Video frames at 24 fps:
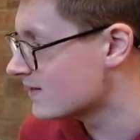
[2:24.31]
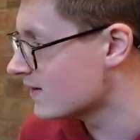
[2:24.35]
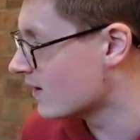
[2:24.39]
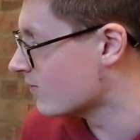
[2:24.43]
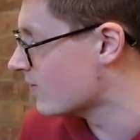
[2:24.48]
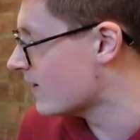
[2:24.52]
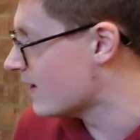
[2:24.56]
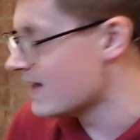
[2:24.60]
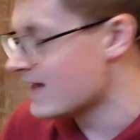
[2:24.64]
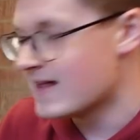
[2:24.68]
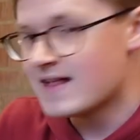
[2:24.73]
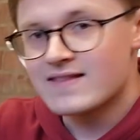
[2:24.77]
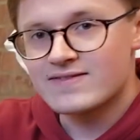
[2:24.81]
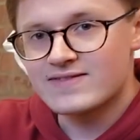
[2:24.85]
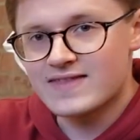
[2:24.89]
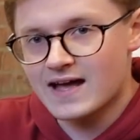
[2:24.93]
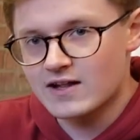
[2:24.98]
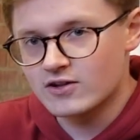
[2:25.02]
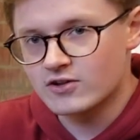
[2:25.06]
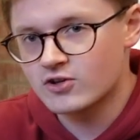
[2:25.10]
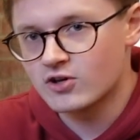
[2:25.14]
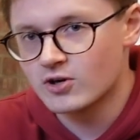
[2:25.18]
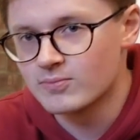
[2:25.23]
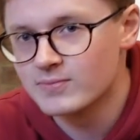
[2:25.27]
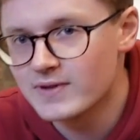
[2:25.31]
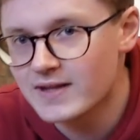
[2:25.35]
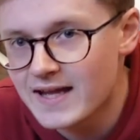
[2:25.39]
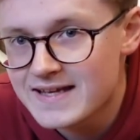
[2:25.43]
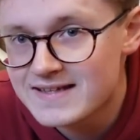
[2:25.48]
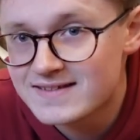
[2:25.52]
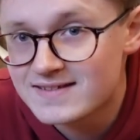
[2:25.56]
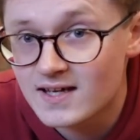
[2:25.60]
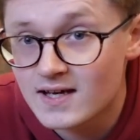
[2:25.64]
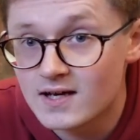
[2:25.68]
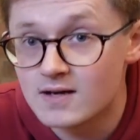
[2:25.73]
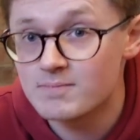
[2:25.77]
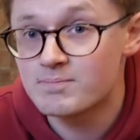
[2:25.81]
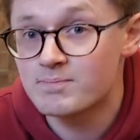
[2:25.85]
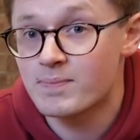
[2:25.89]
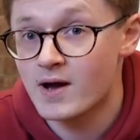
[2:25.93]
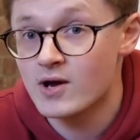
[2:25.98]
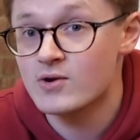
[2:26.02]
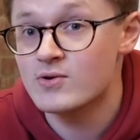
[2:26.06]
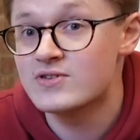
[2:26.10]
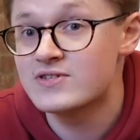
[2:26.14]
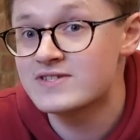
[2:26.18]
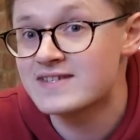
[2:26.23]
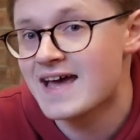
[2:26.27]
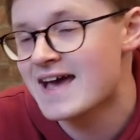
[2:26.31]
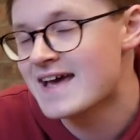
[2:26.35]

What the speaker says: So that'll come later post